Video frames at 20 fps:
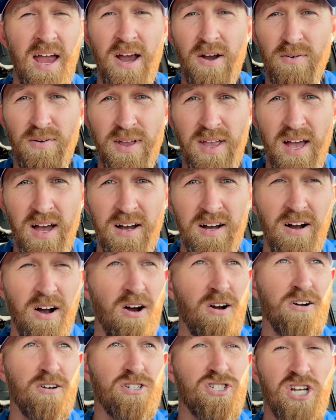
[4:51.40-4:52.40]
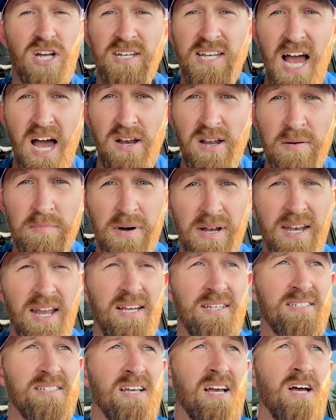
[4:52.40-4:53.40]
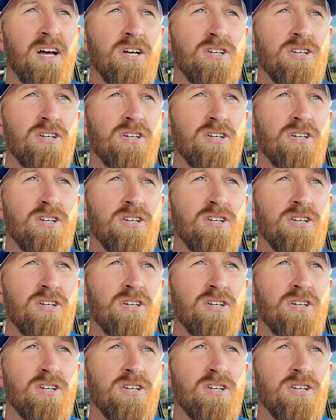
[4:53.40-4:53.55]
area are shut down on Mondays.